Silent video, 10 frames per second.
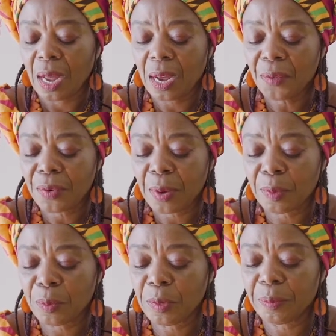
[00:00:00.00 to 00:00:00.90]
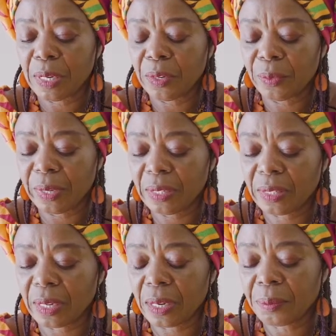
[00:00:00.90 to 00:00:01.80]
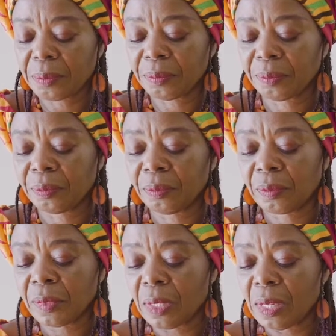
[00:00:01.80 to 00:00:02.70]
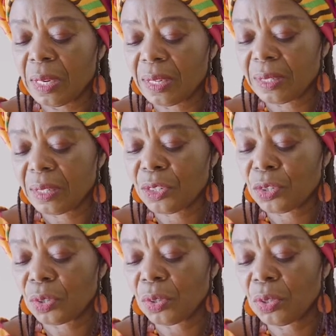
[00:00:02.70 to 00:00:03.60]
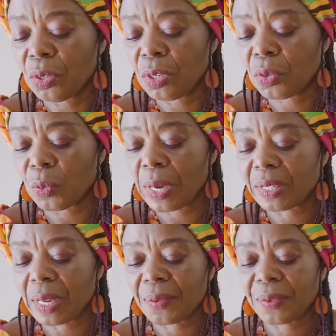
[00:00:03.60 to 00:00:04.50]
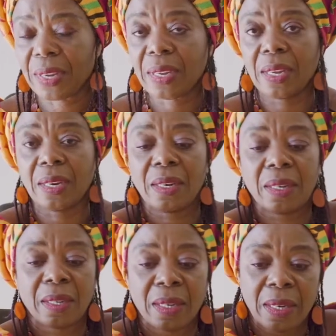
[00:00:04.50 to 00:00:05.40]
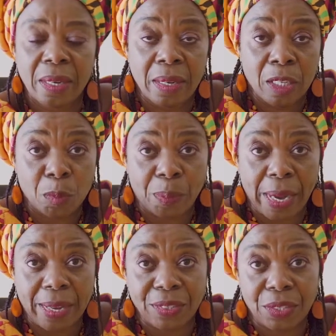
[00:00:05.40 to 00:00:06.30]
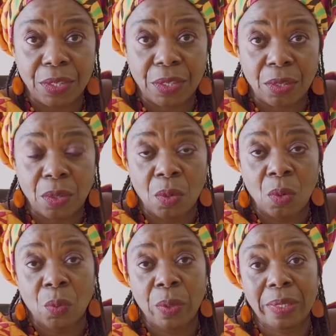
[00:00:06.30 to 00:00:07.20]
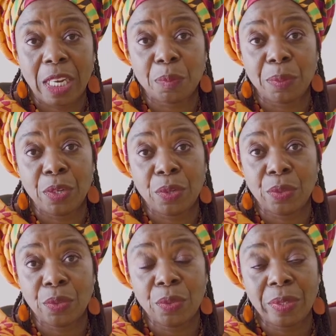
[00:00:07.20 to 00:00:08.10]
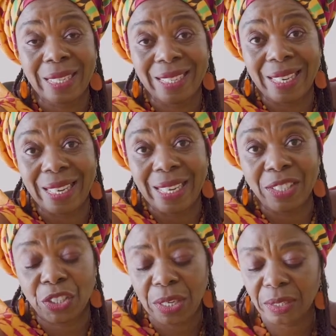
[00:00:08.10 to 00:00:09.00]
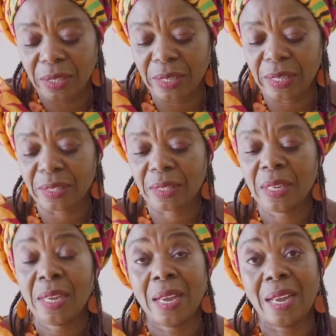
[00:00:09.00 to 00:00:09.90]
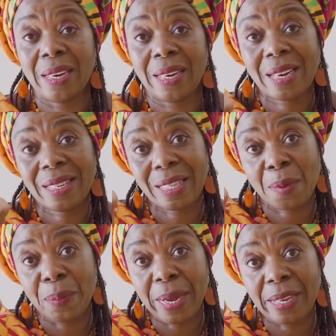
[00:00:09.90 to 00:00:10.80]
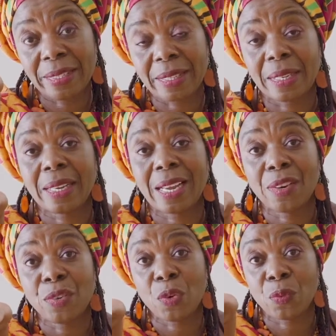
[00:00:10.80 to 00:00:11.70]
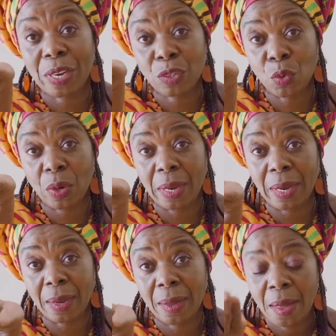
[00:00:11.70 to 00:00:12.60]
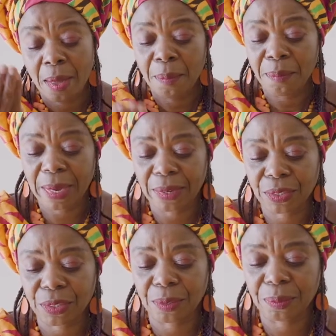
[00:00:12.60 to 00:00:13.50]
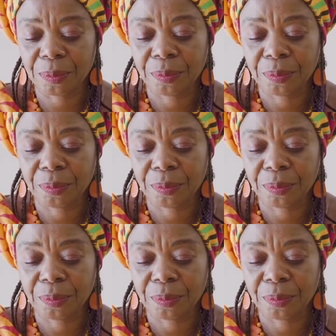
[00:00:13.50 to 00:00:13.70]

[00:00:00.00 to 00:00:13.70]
Aframomum meligueta is this old West African spices which has been known in the ancient days, and that is the best cardiovascular medicine.